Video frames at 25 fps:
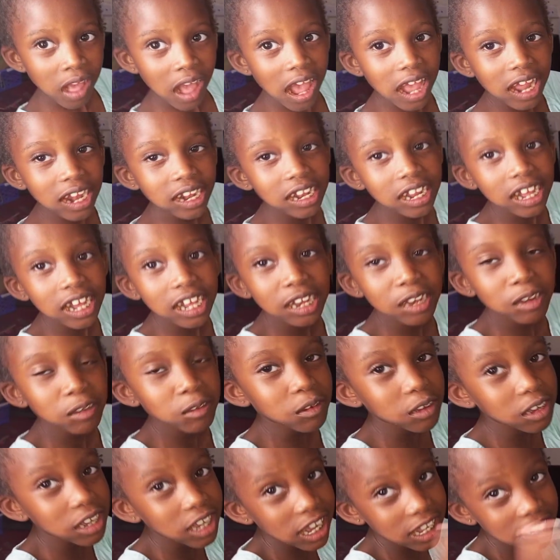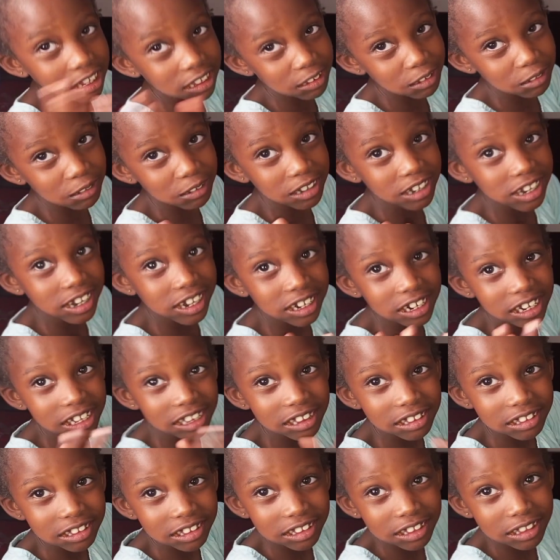And I know, guys, you
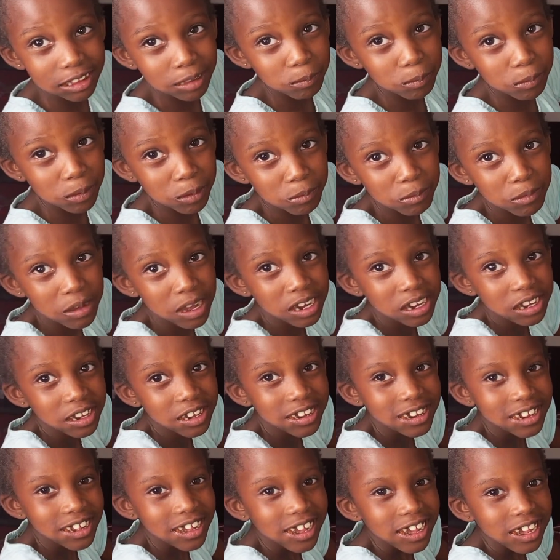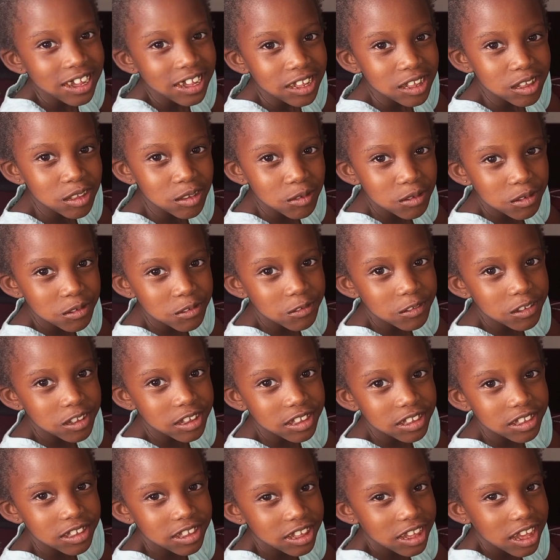didn't see me, but you
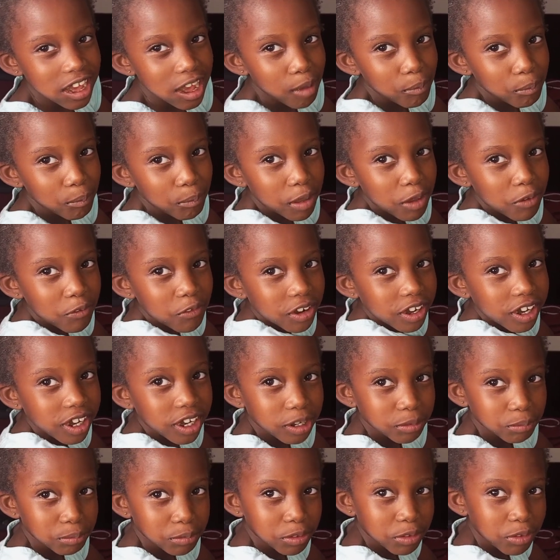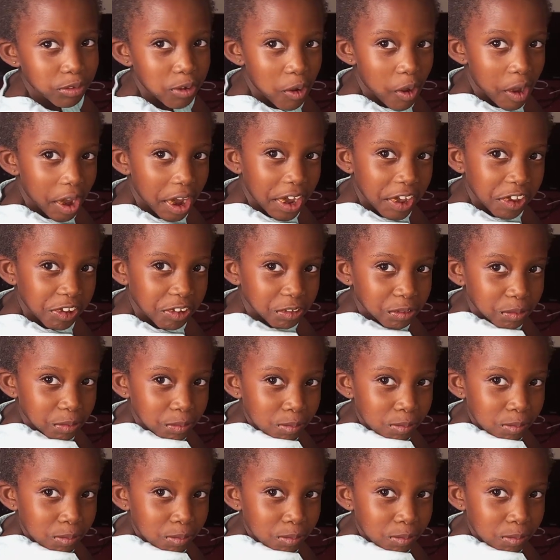always hear me when I'm talking.